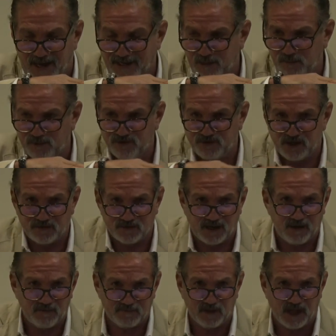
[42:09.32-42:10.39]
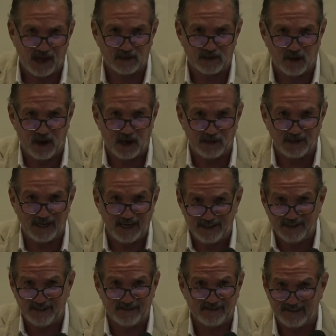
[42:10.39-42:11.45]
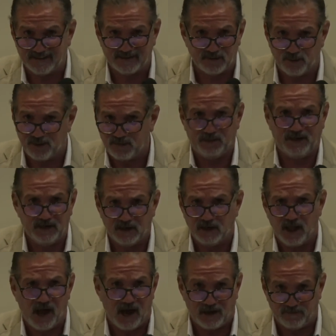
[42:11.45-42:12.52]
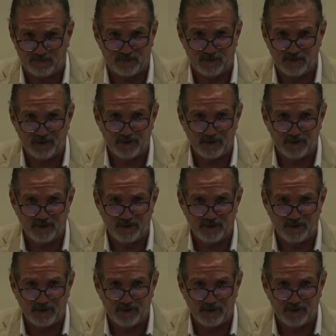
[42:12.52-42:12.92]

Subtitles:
It was just a flat line, inconsistent with being alive.